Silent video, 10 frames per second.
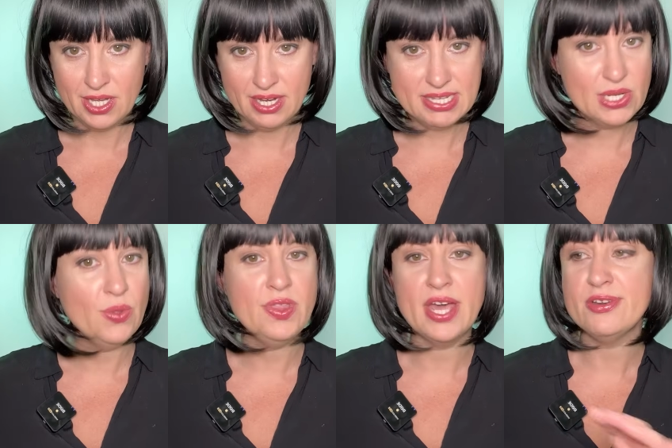until
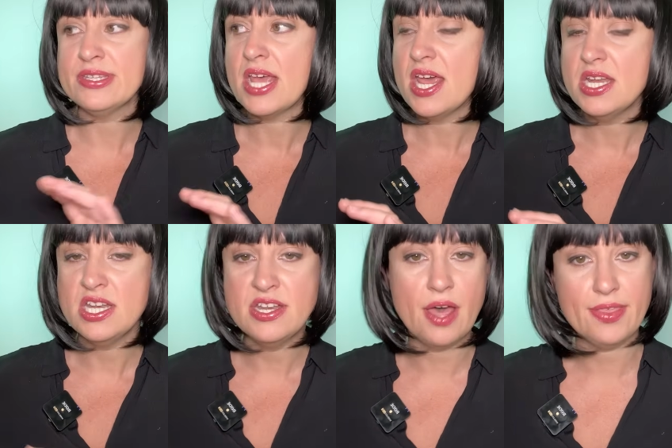there is
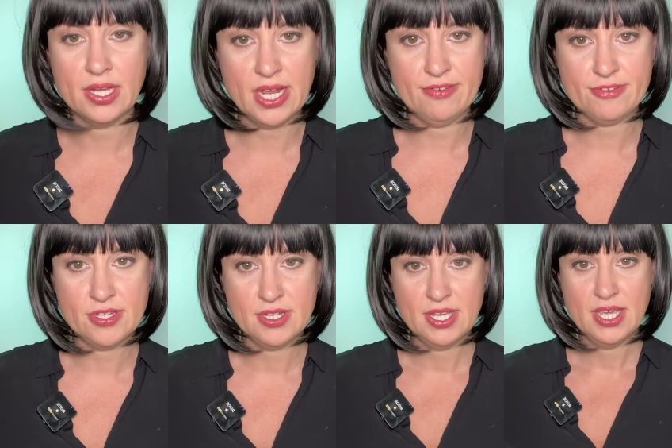nothing left.
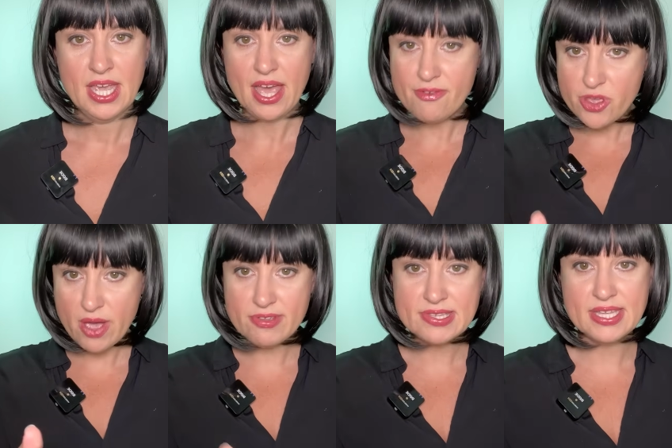Have you
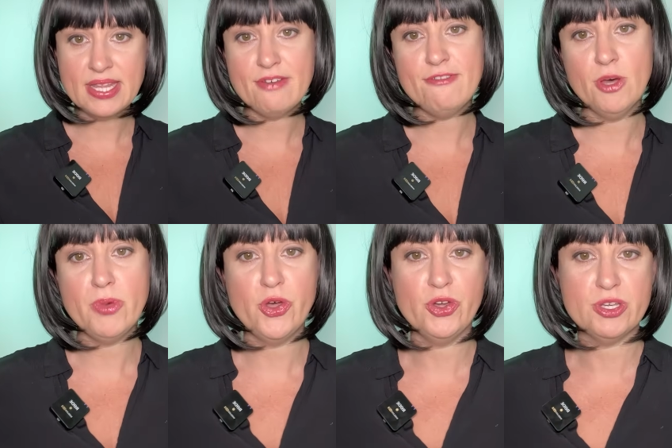ever seen that film
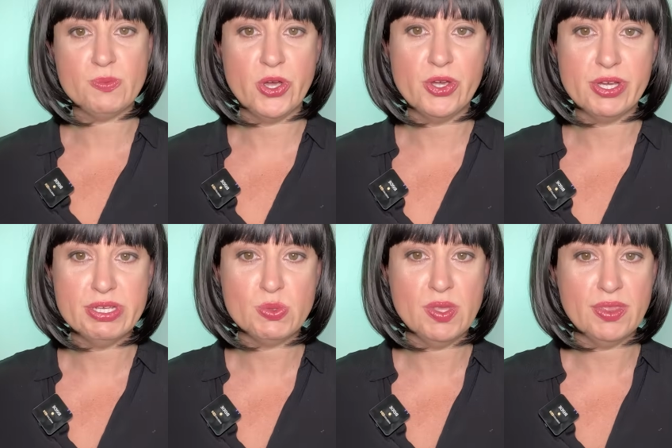Hocus
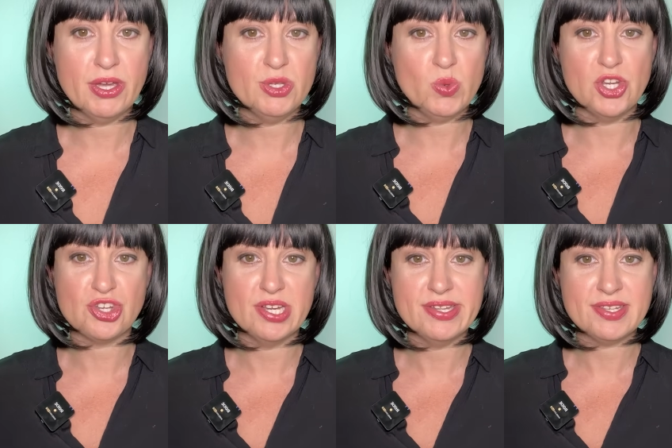Pocus with those
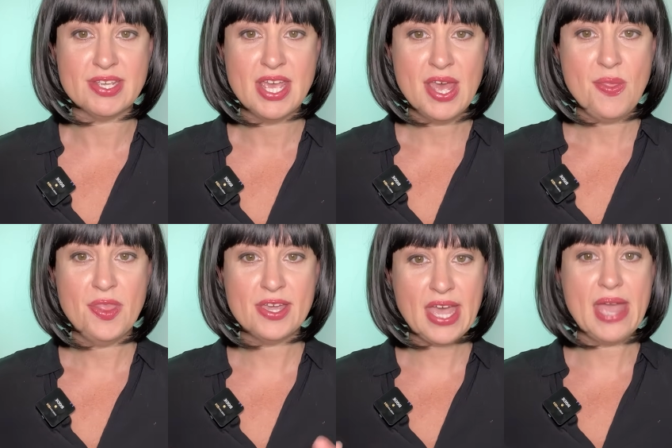witches
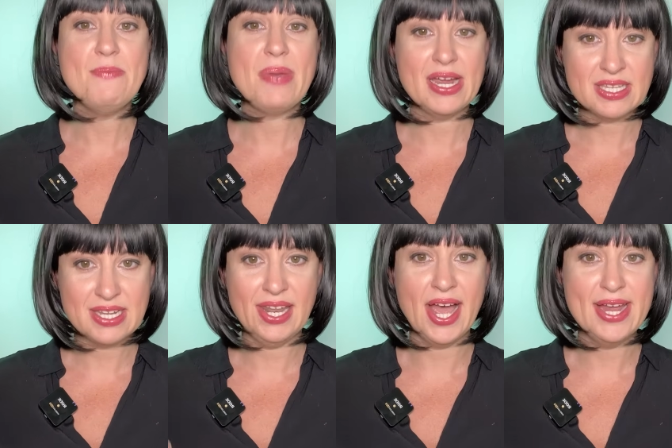that came back to
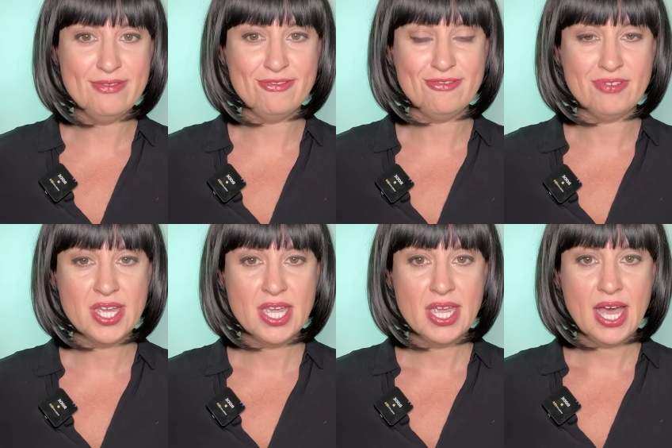life,
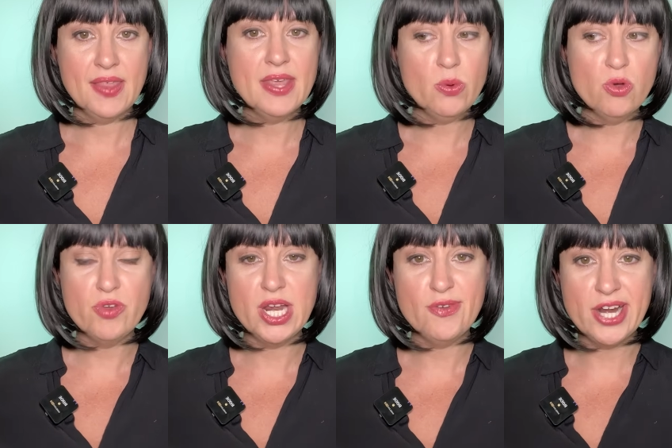and they were
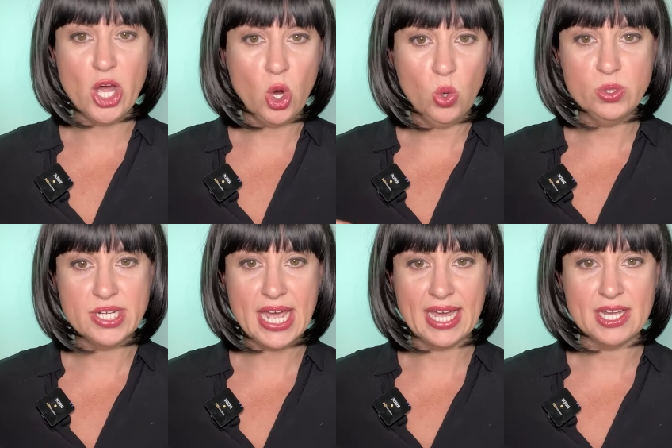really, really old and
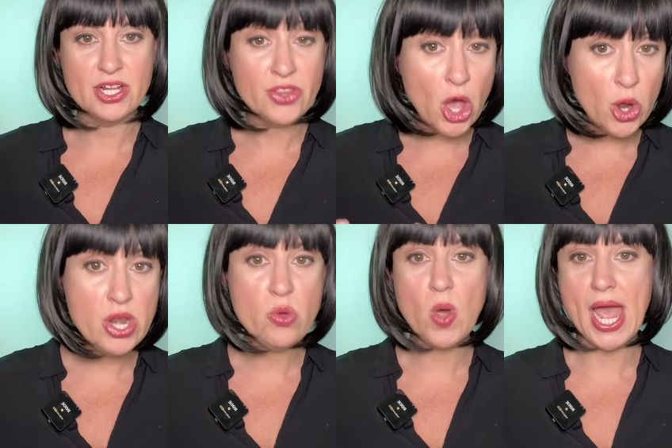haggard, and the
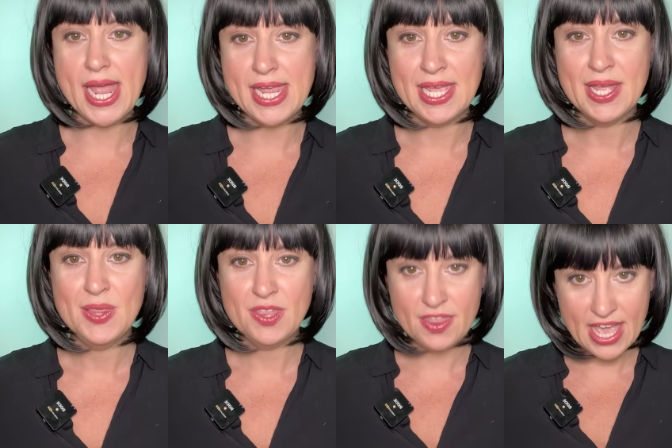only way
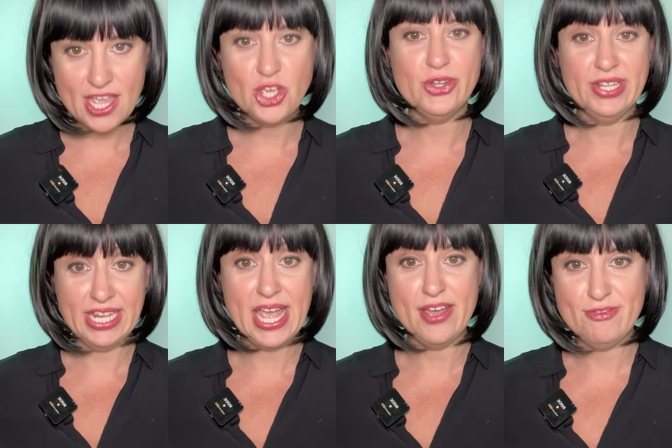that they could
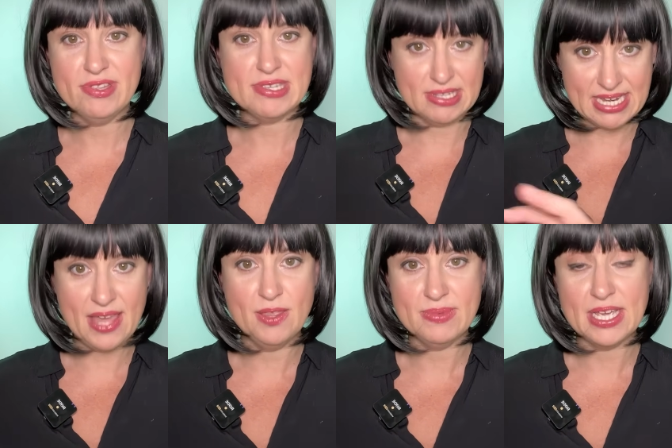live and sustain
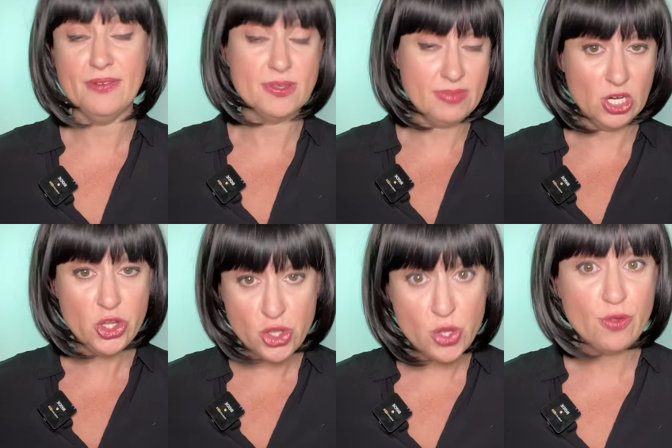themselves and be
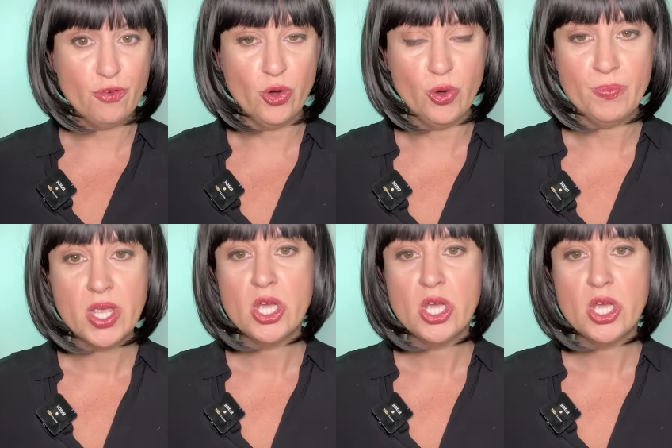youthful